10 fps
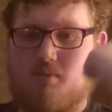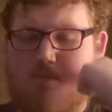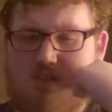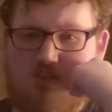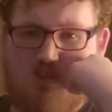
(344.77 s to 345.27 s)

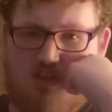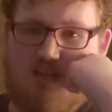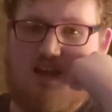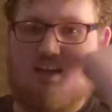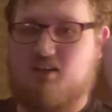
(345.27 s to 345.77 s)
But you could have
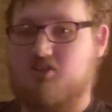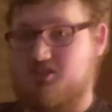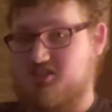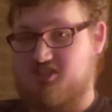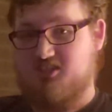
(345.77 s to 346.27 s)
gotten
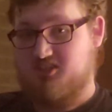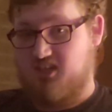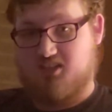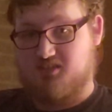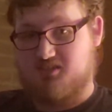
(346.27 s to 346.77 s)
Christian
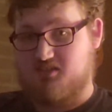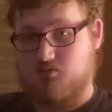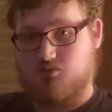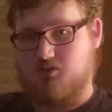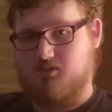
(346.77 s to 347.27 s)
Dunst
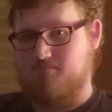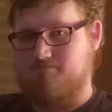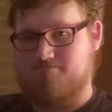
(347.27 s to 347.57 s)
or